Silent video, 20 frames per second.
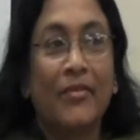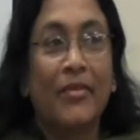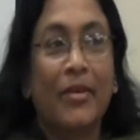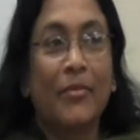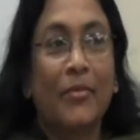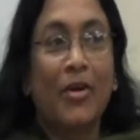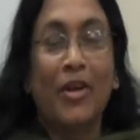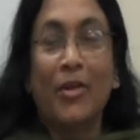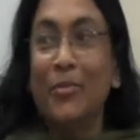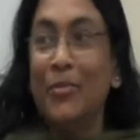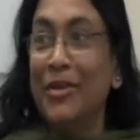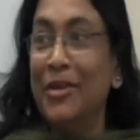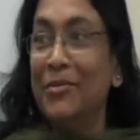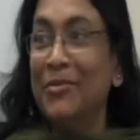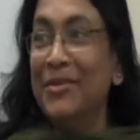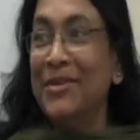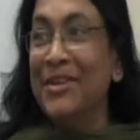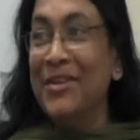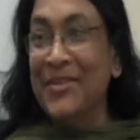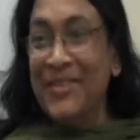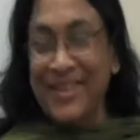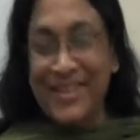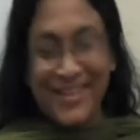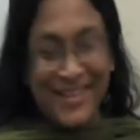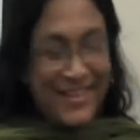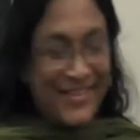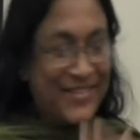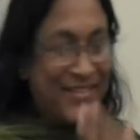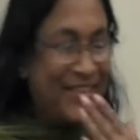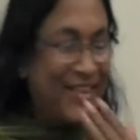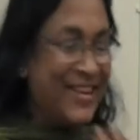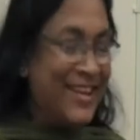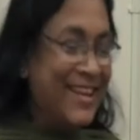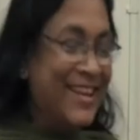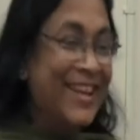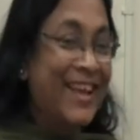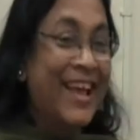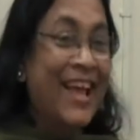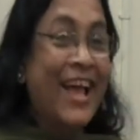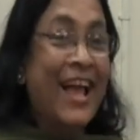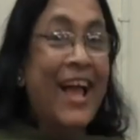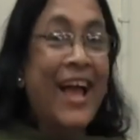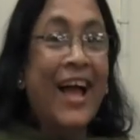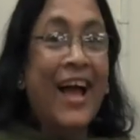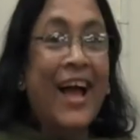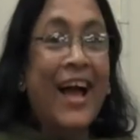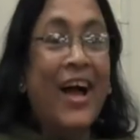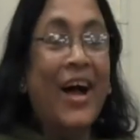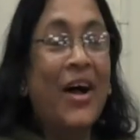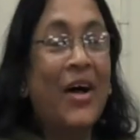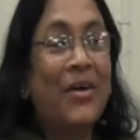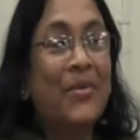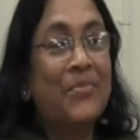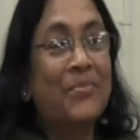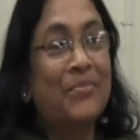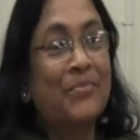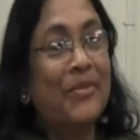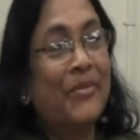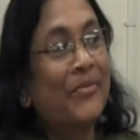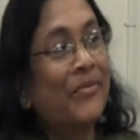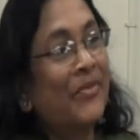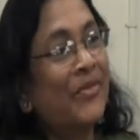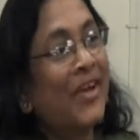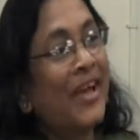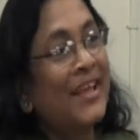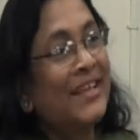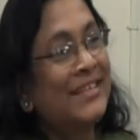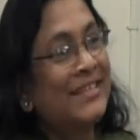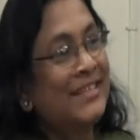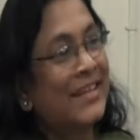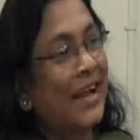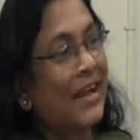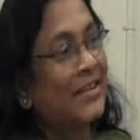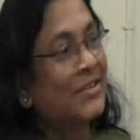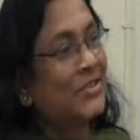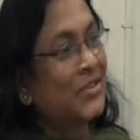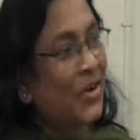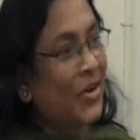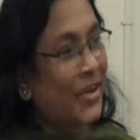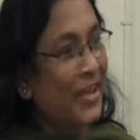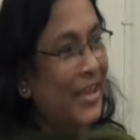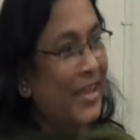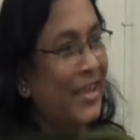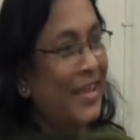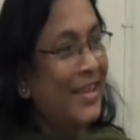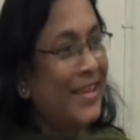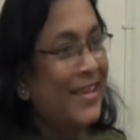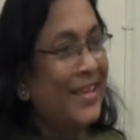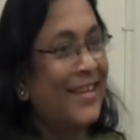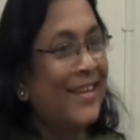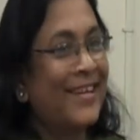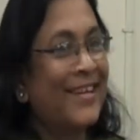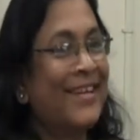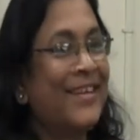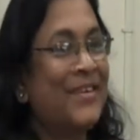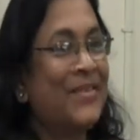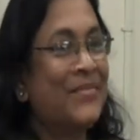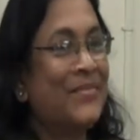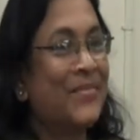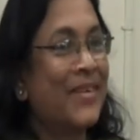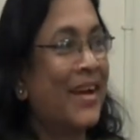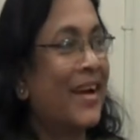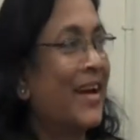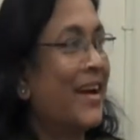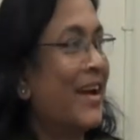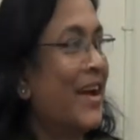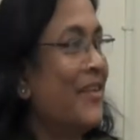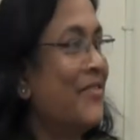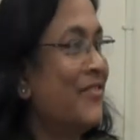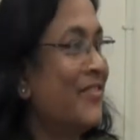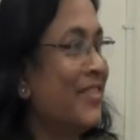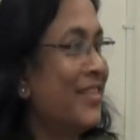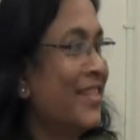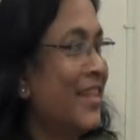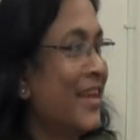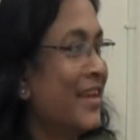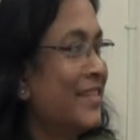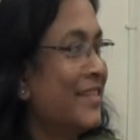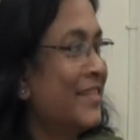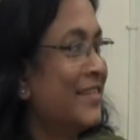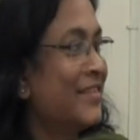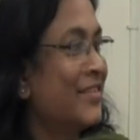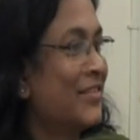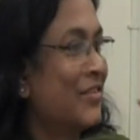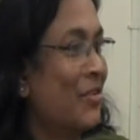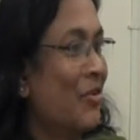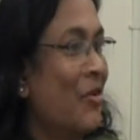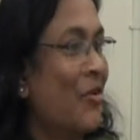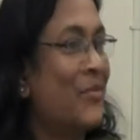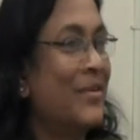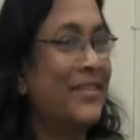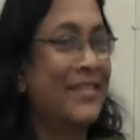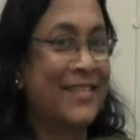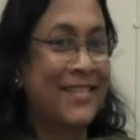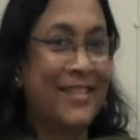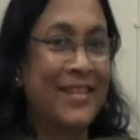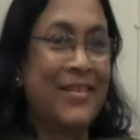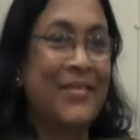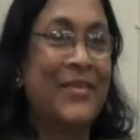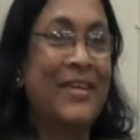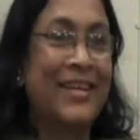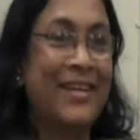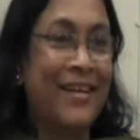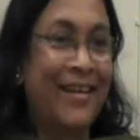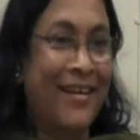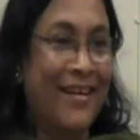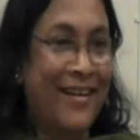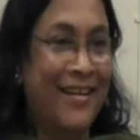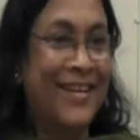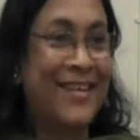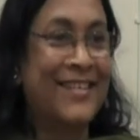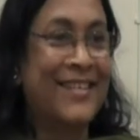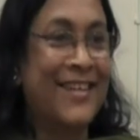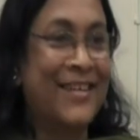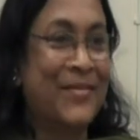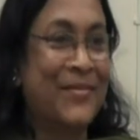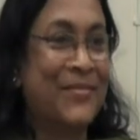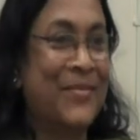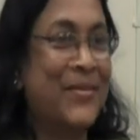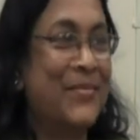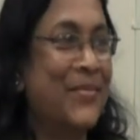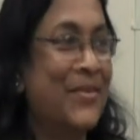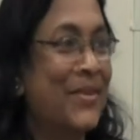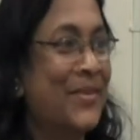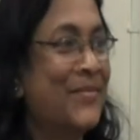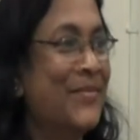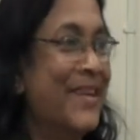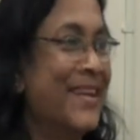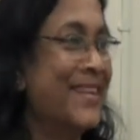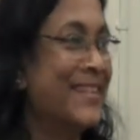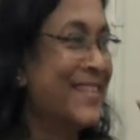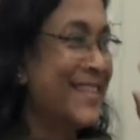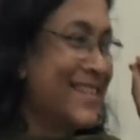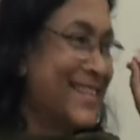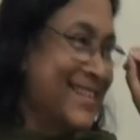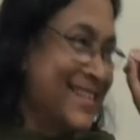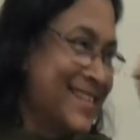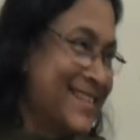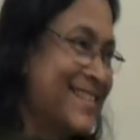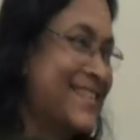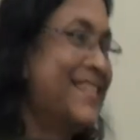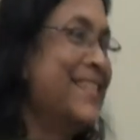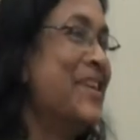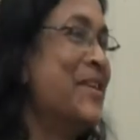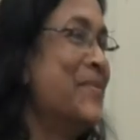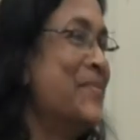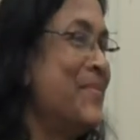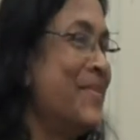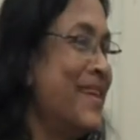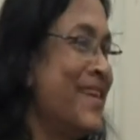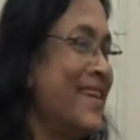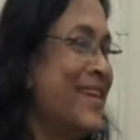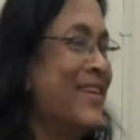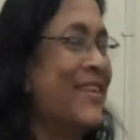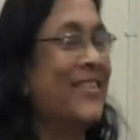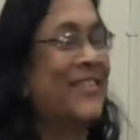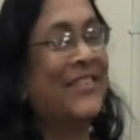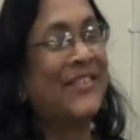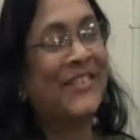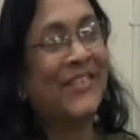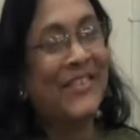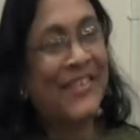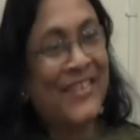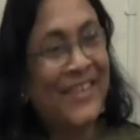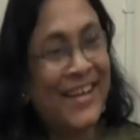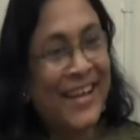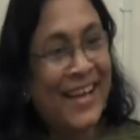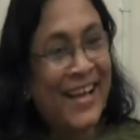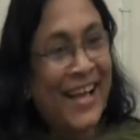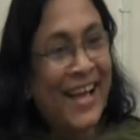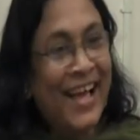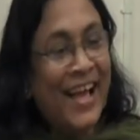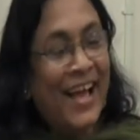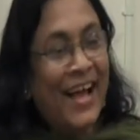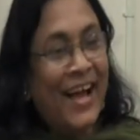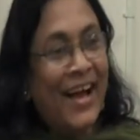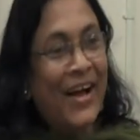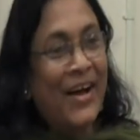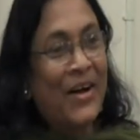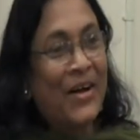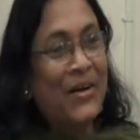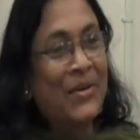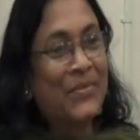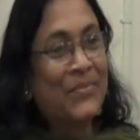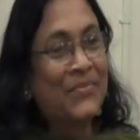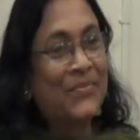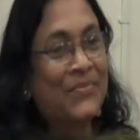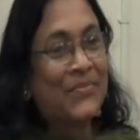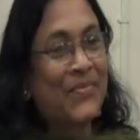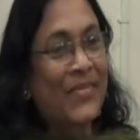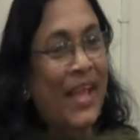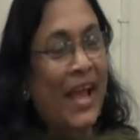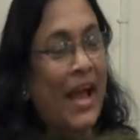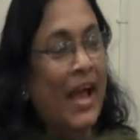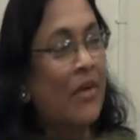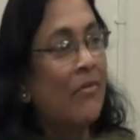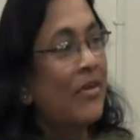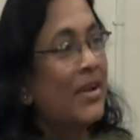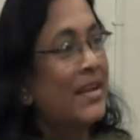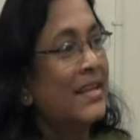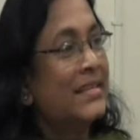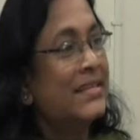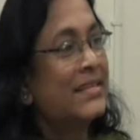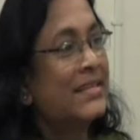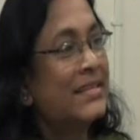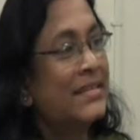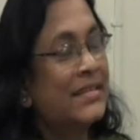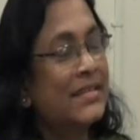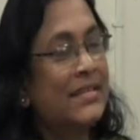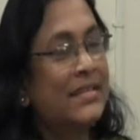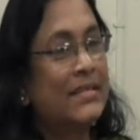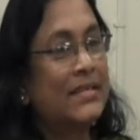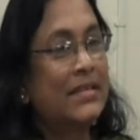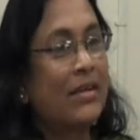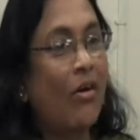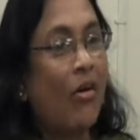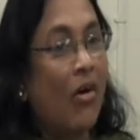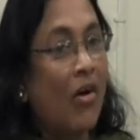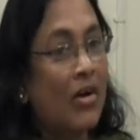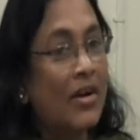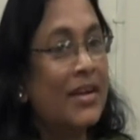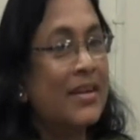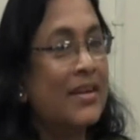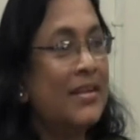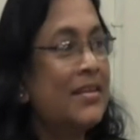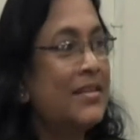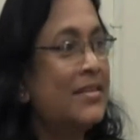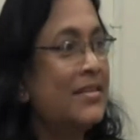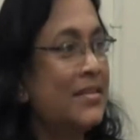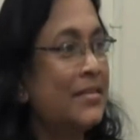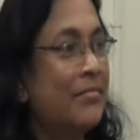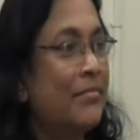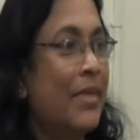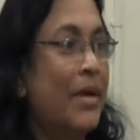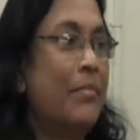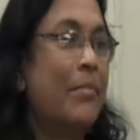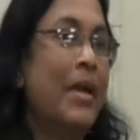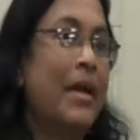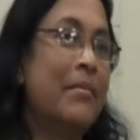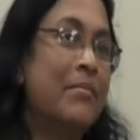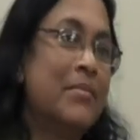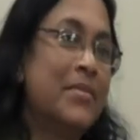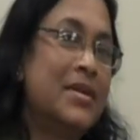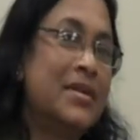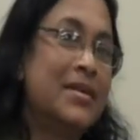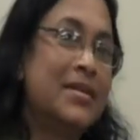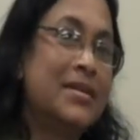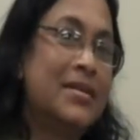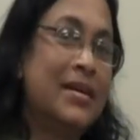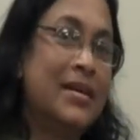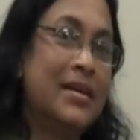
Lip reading: From Columbia. I'm sorry. Before I start talking, I feel like this room is a little bit hot and people may be a little sleepy also. I want to just honor my member